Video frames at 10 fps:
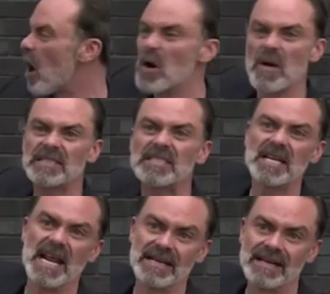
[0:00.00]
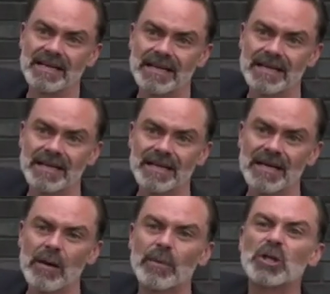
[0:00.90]
forgot her insulin
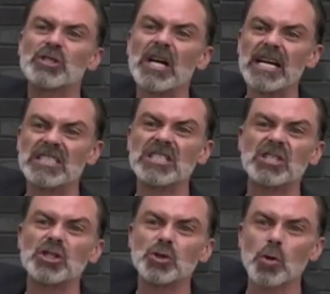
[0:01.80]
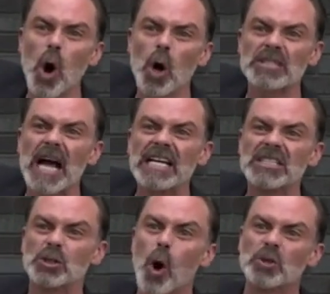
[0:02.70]
because she is distraught and
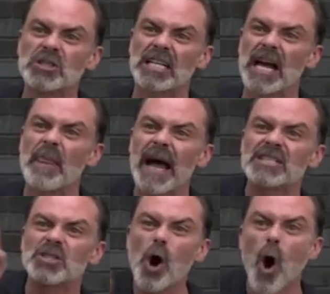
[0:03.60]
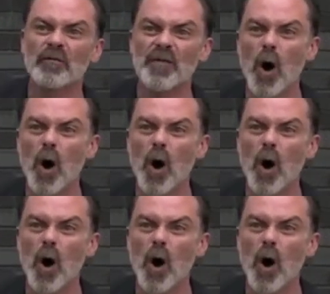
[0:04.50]
exhausted, and that is your